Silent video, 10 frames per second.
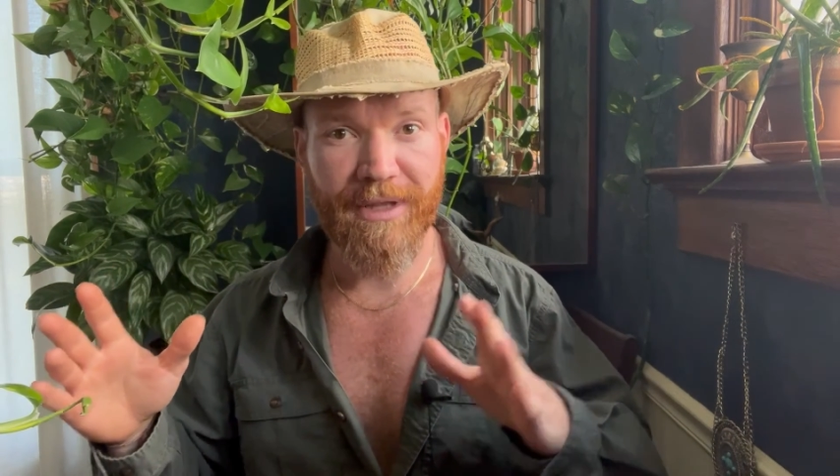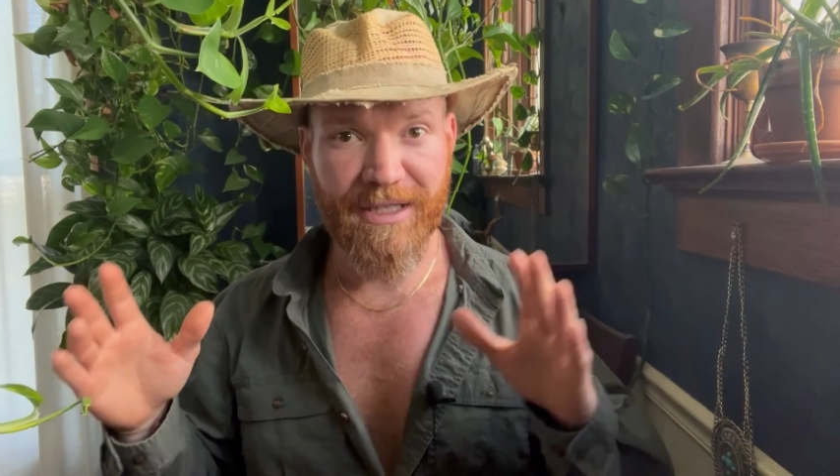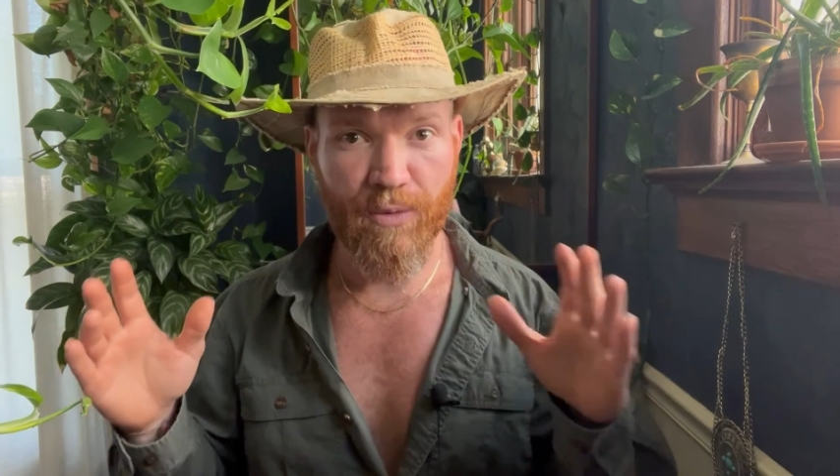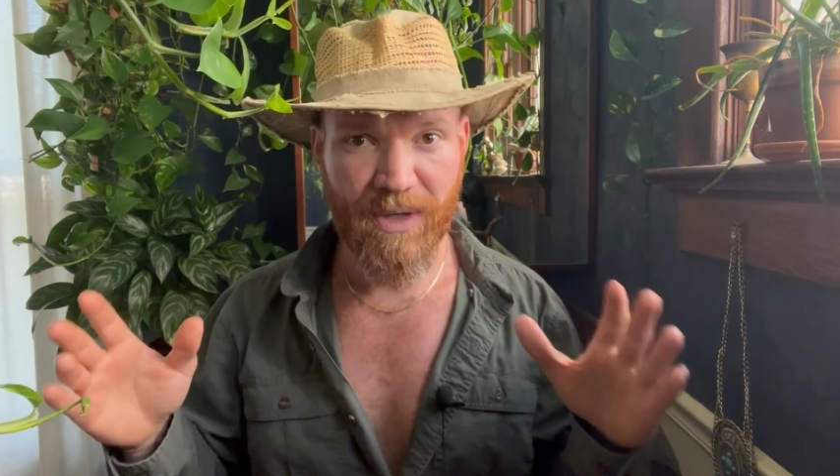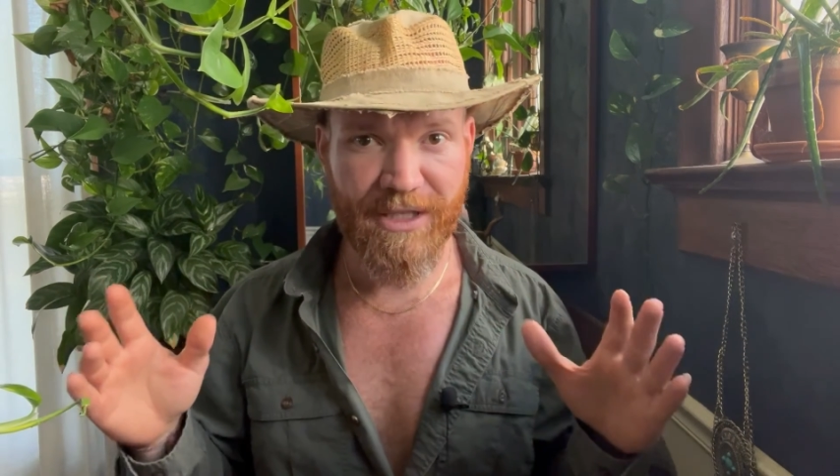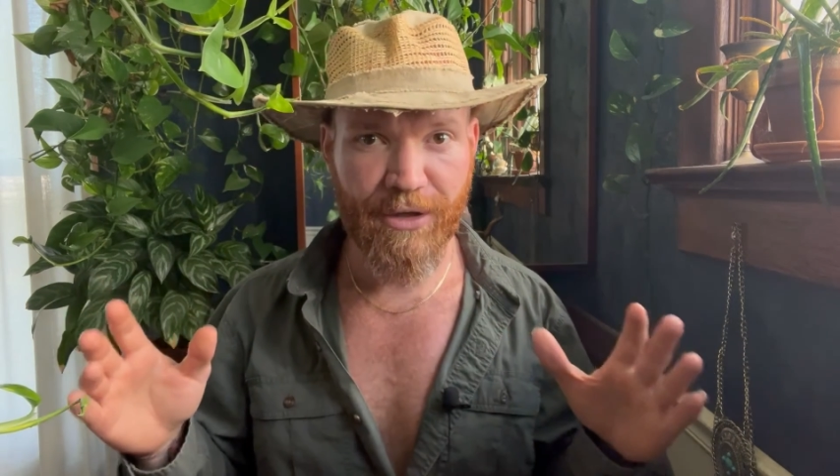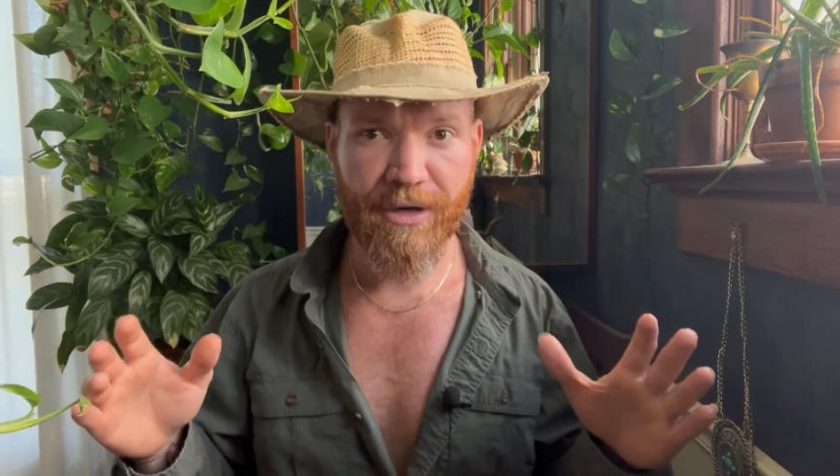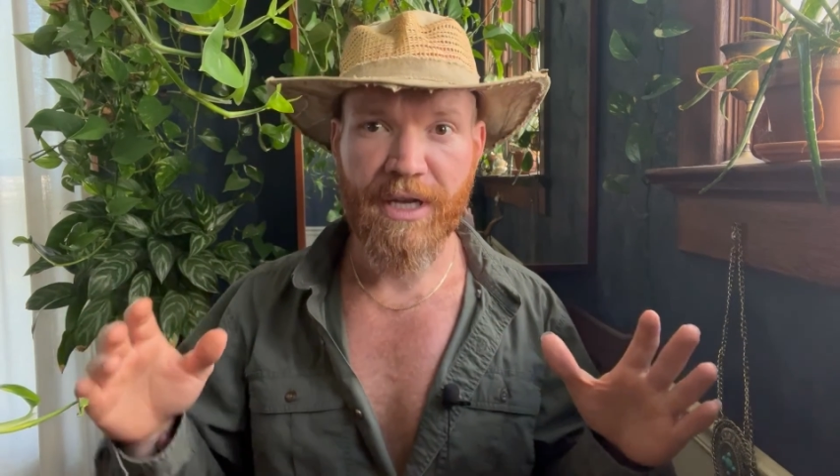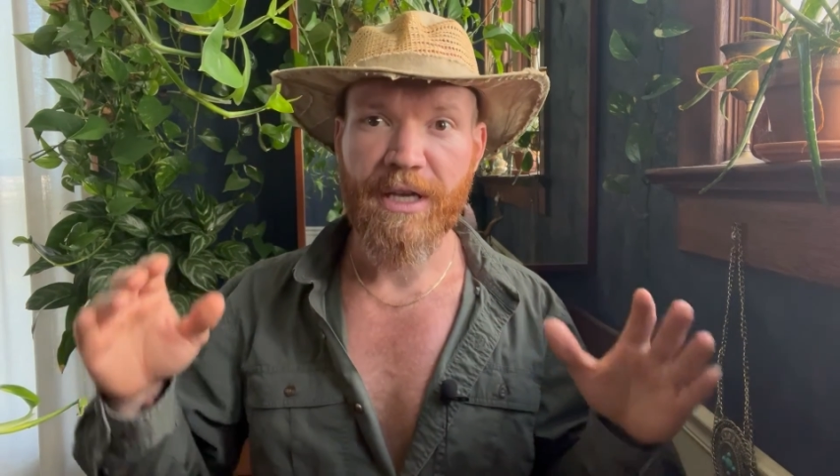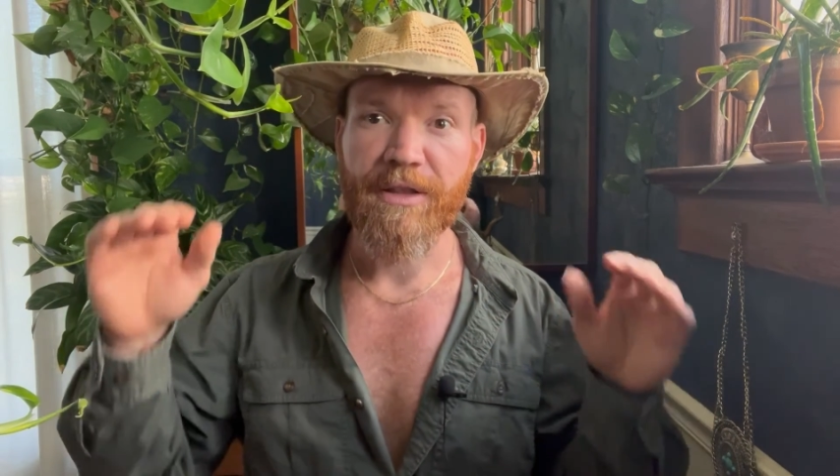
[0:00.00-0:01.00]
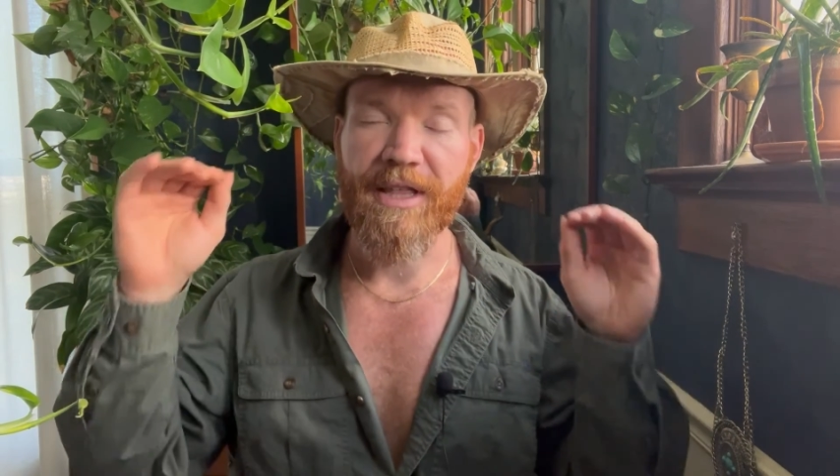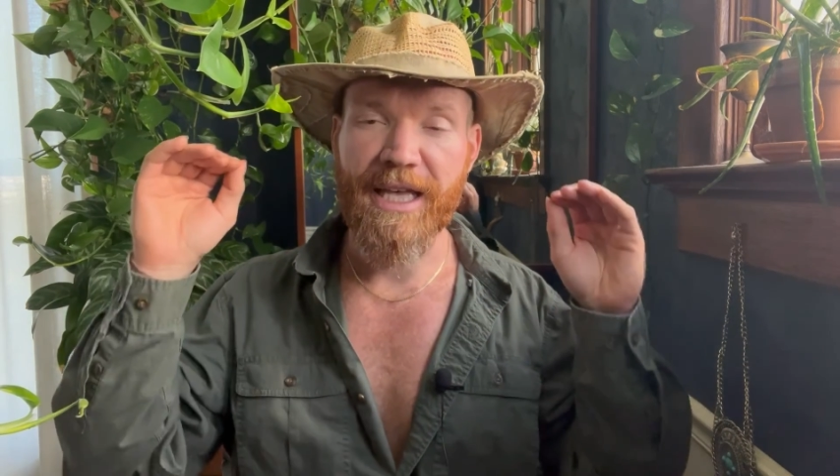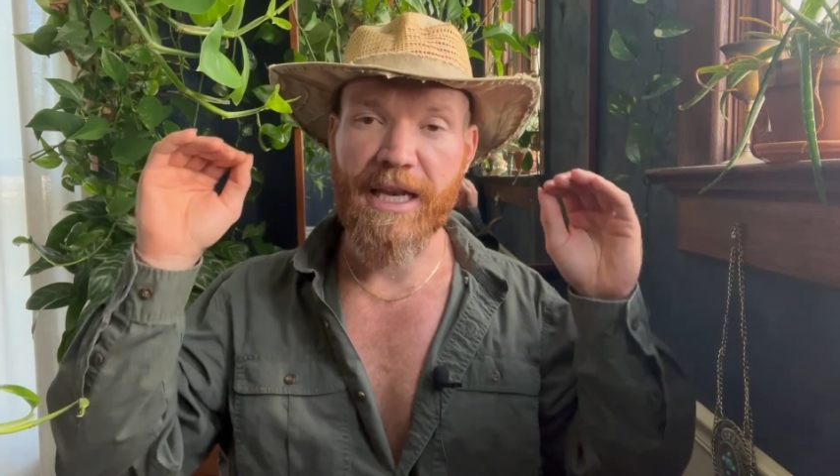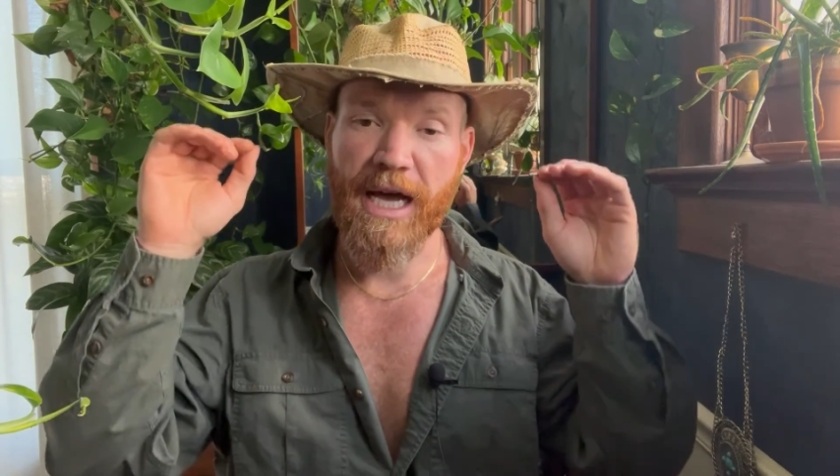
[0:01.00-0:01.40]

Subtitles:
this winter, then